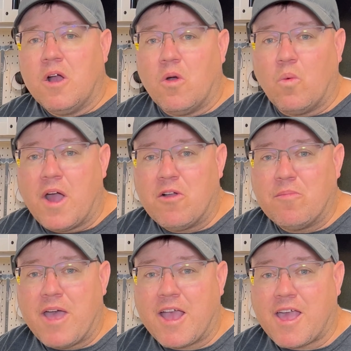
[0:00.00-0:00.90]
A while
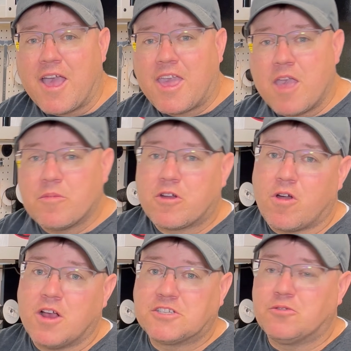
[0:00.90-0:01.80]
back, I came
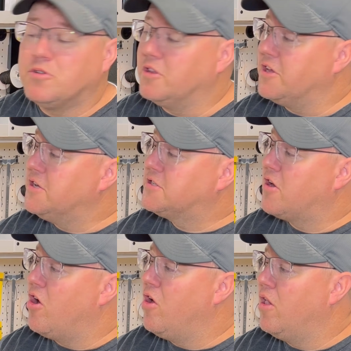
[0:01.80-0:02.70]
across a release
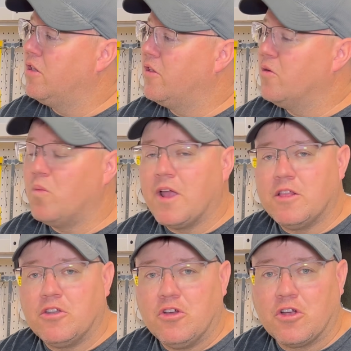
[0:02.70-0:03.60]
called the
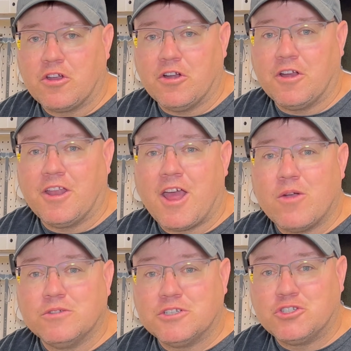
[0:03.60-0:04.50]
Wayland Hooker, and I
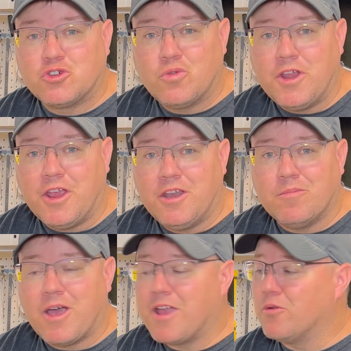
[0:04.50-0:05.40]
was intrigued
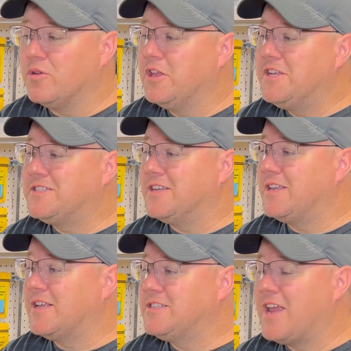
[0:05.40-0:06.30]
by a release that
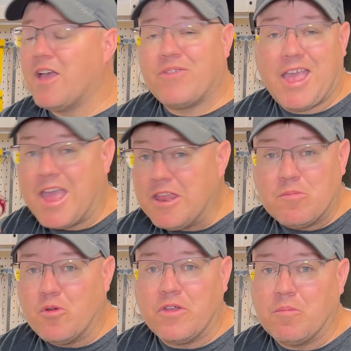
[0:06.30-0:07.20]
doesn't have any
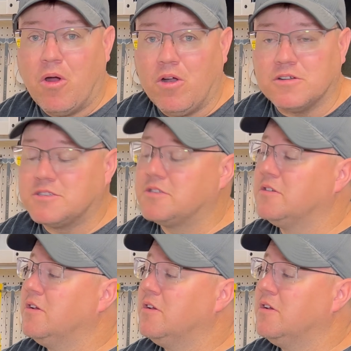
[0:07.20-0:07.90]
moving parts.